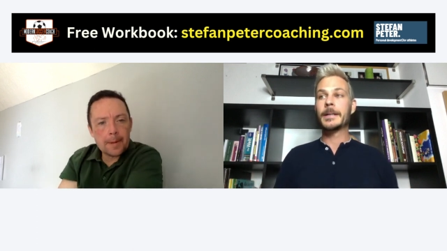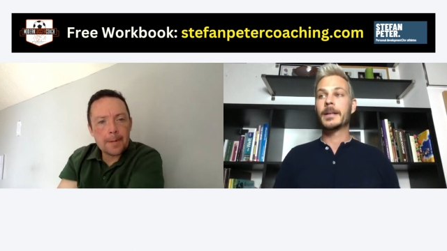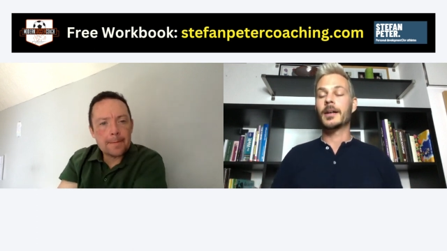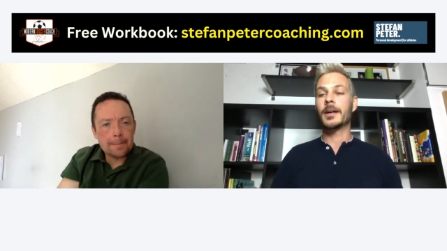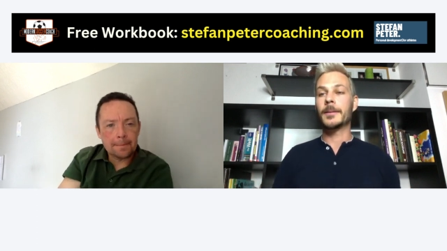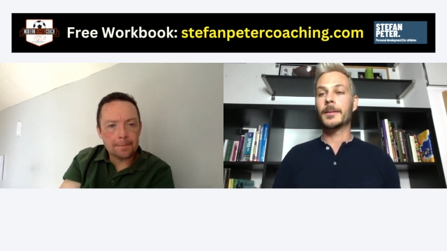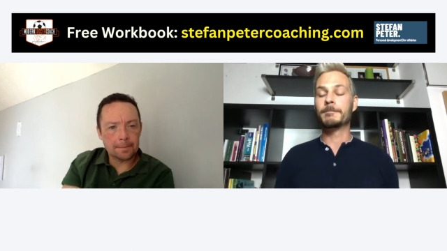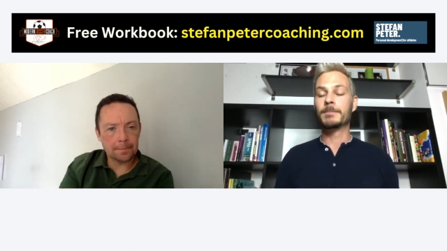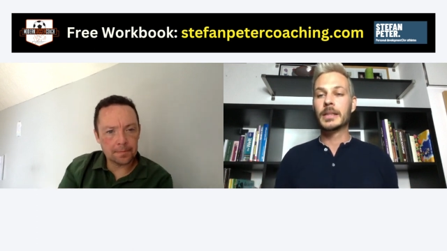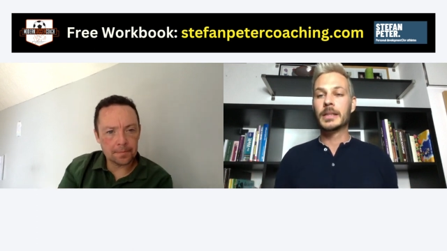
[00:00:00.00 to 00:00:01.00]
Speaker 1: um,
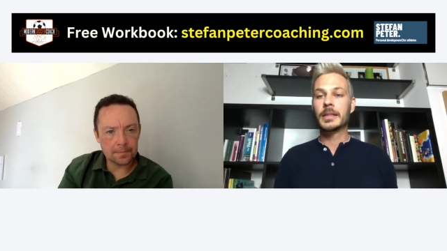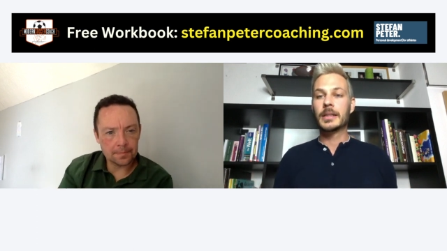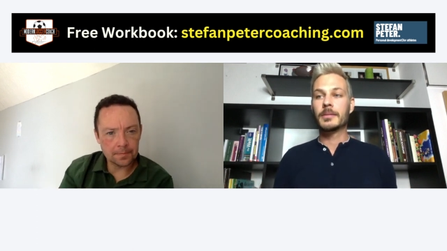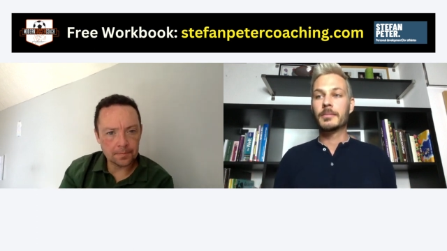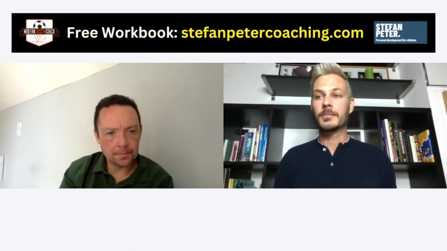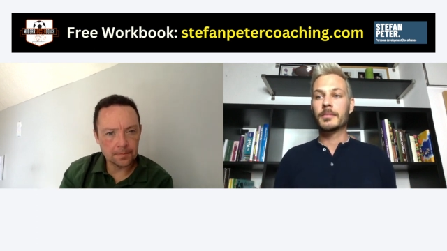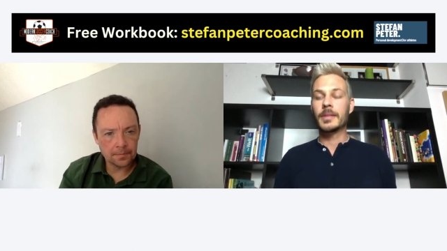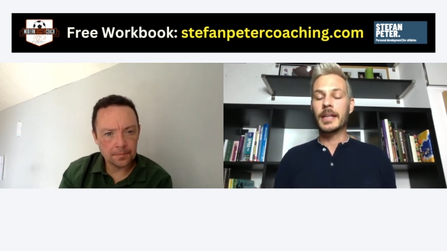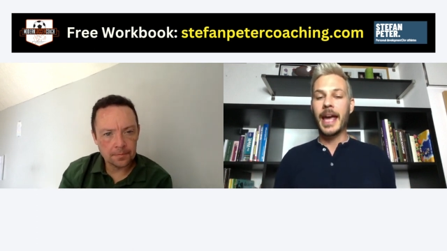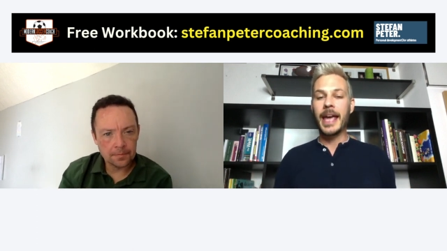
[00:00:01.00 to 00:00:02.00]

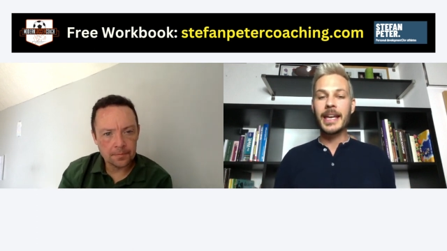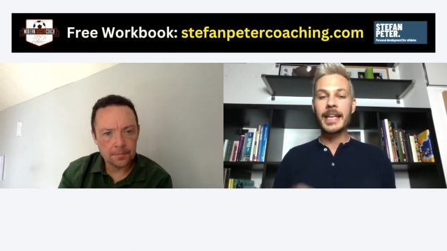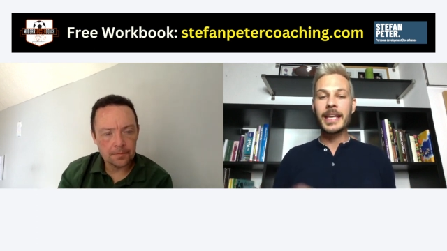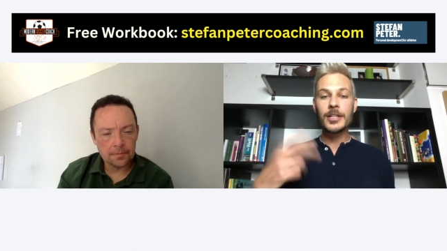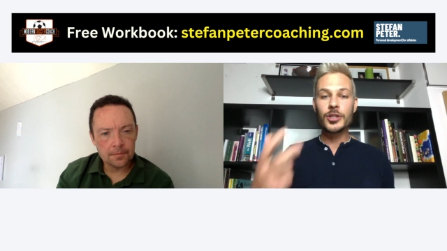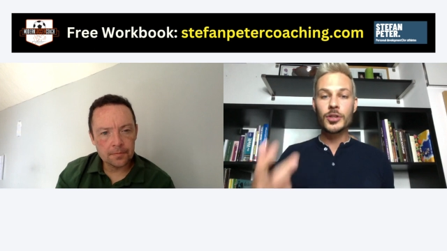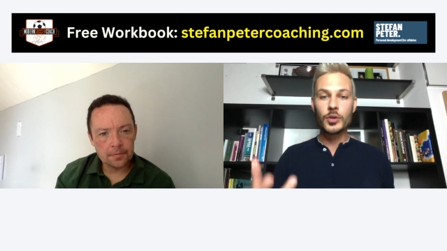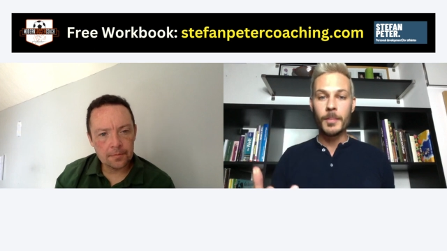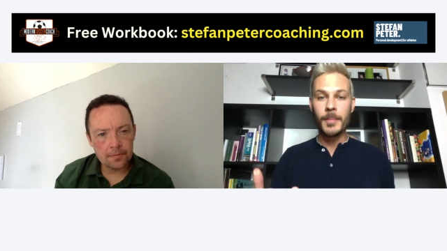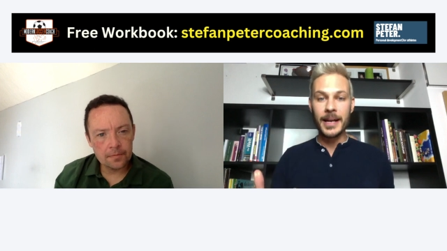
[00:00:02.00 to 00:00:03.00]
in addition to the
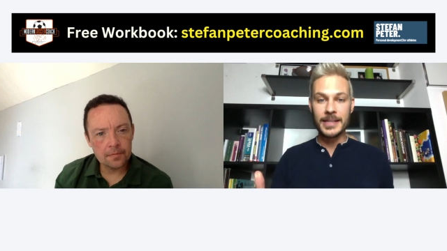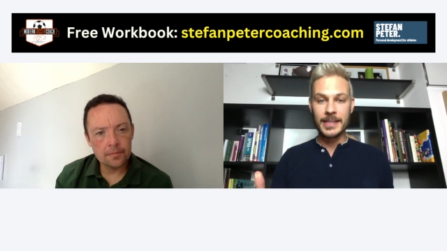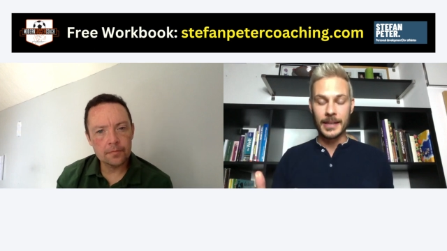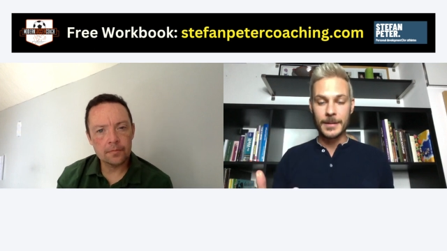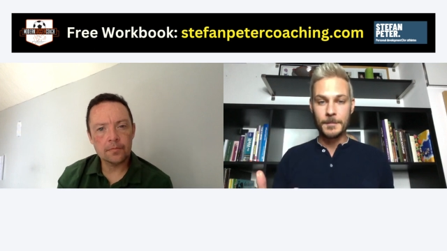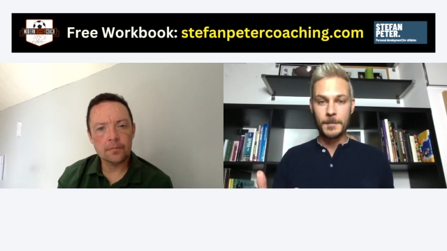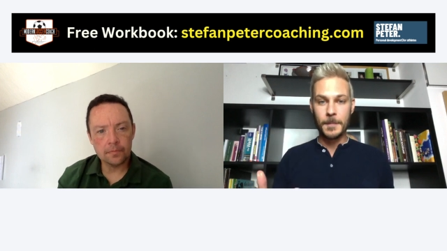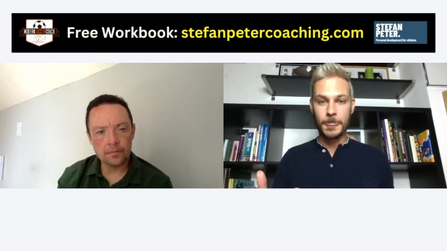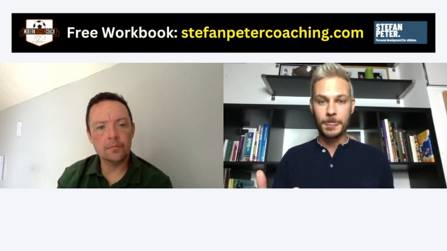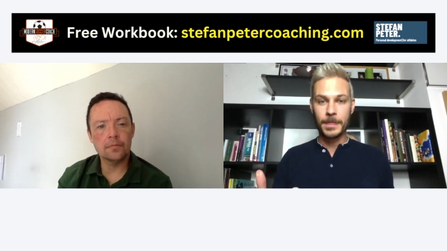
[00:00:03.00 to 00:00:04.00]
mindset.
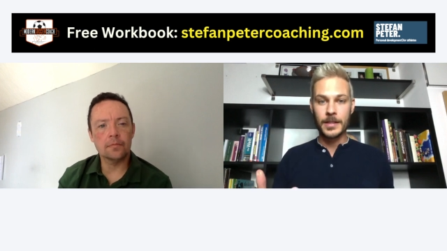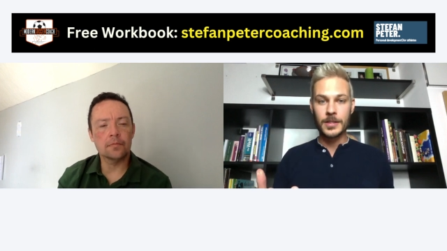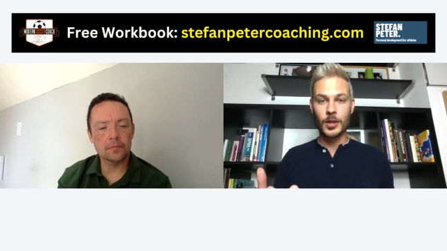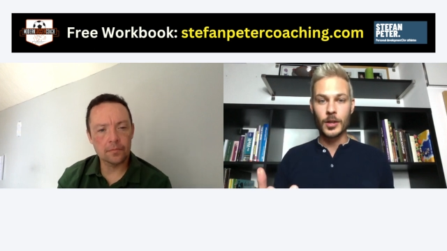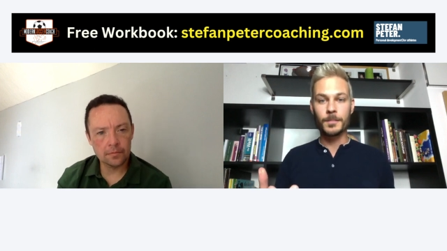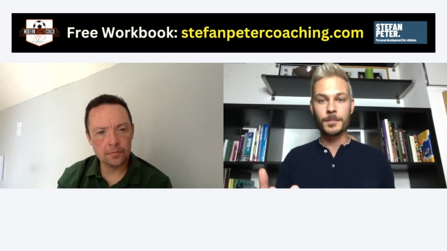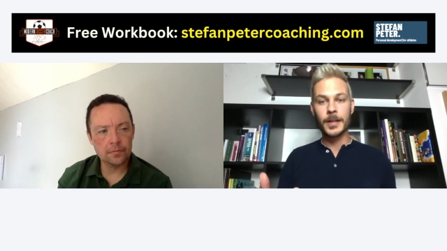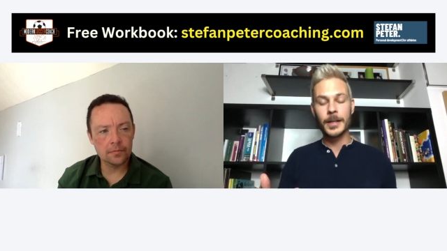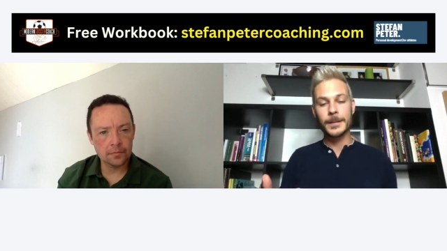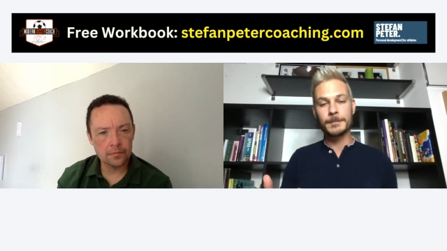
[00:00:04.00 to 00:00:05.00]
Hmm. So
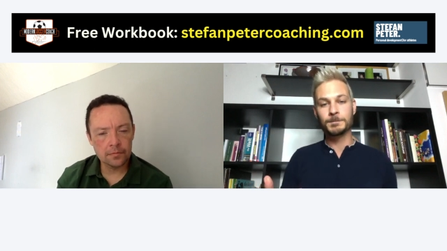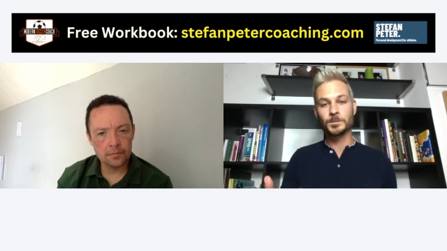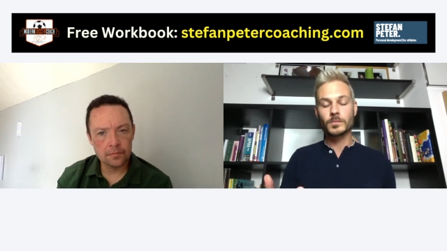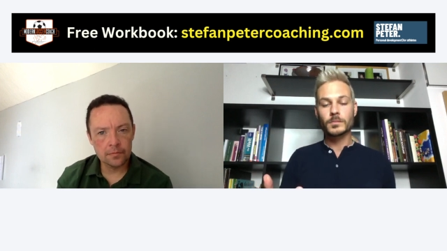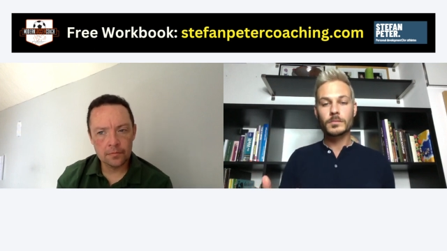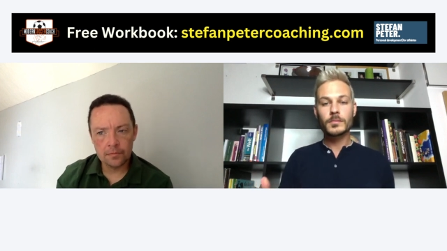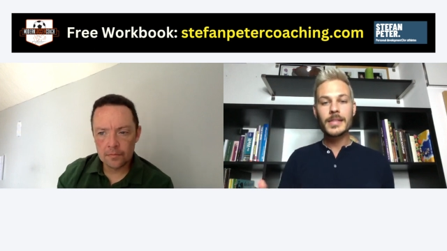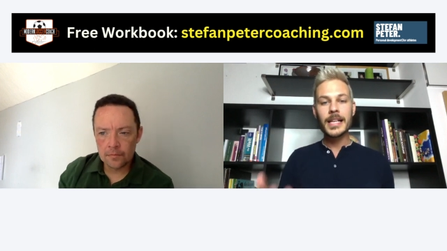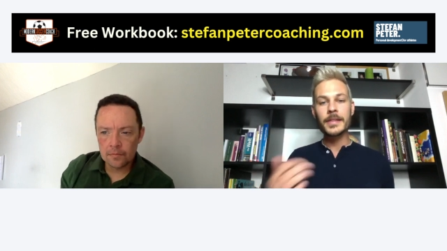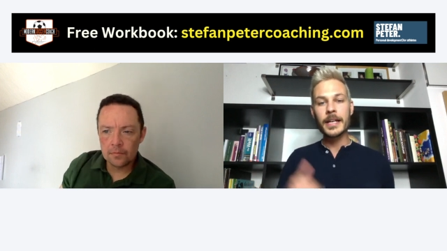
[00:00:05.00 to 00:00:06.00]
um,
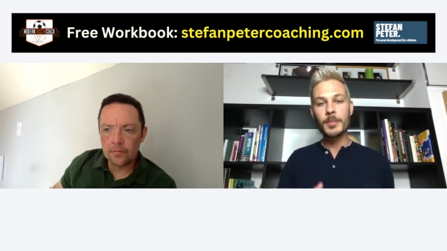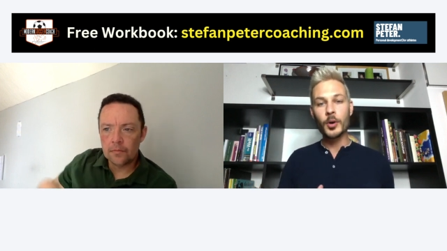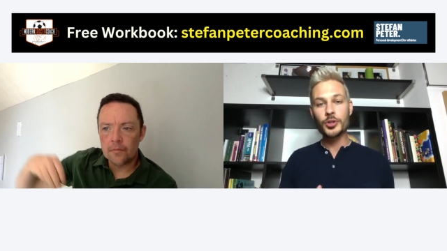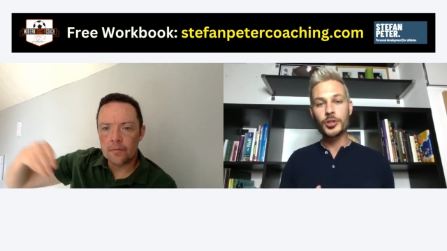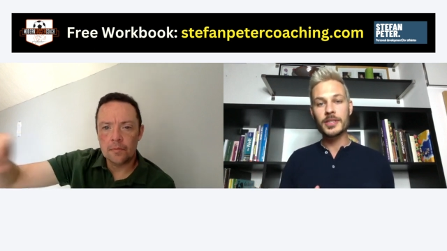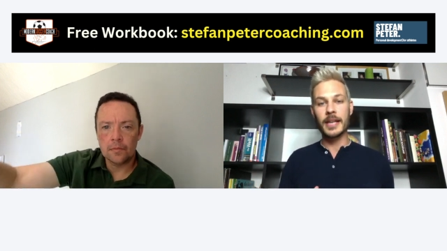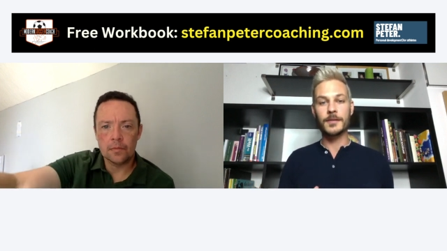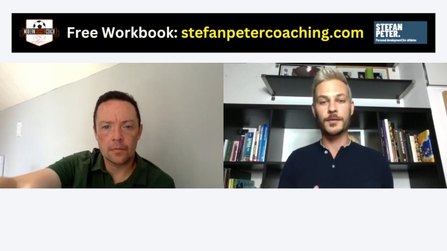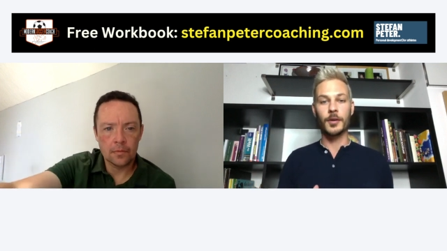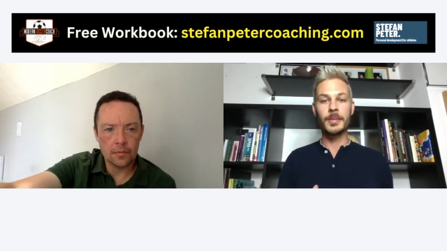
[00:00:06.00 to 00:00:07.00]
the emotion set for
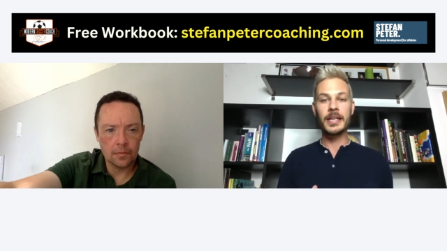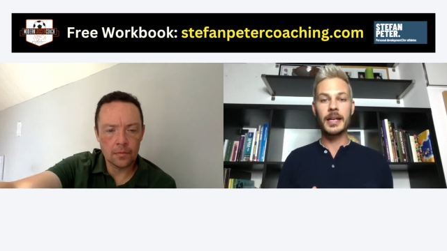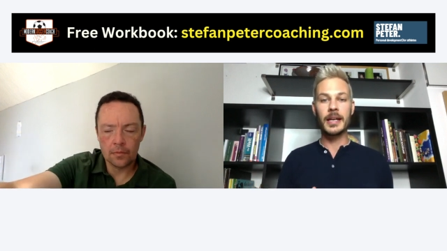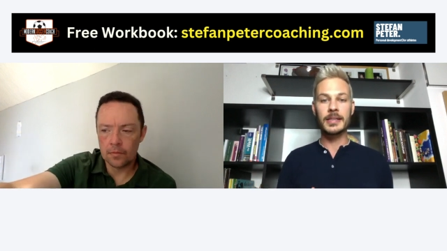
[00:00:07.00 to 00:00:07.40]
me is